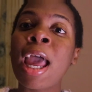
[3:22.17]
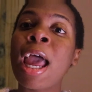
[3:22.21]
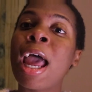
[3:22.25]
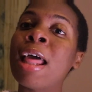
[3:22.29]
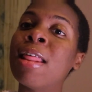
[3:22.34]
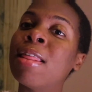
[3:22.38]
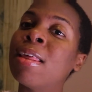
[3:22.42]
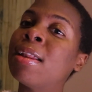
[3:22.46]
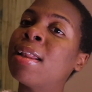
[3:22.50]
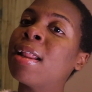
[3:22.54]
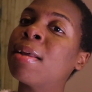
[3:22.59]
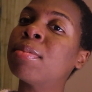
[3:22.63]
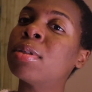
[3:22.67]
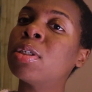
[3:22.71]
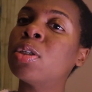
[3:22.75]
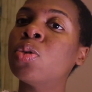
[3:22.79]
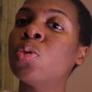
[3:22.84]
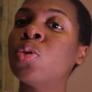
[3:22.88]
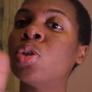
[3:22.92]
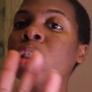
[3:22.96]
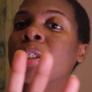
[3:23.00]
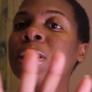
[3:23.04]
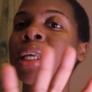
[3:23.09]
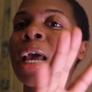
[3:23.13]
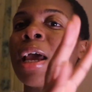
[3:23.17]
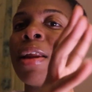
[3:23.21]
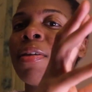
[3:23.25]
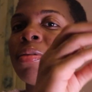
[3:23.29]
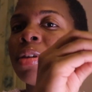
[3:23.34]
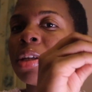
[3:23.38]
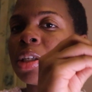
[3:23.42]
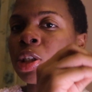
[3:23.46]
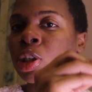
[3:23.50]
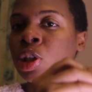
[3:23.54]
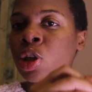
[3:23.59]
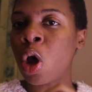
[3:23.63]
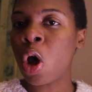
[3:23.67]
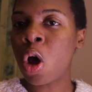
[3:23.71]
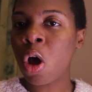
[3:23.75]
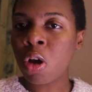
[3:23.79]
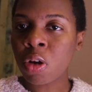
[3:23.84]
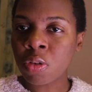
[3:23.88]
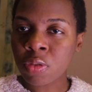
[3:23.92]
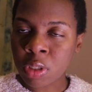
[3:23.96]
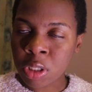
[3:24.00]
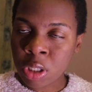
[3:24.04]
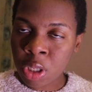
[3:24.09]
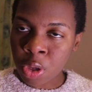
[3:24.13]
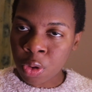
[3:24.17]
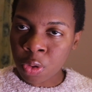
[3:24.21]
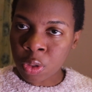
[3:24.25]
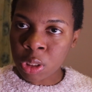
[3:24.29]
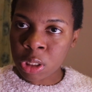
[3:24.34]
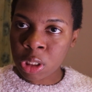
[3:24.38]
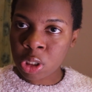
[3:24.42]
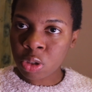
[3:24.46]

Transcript: and then Neptune just kind of dissolves those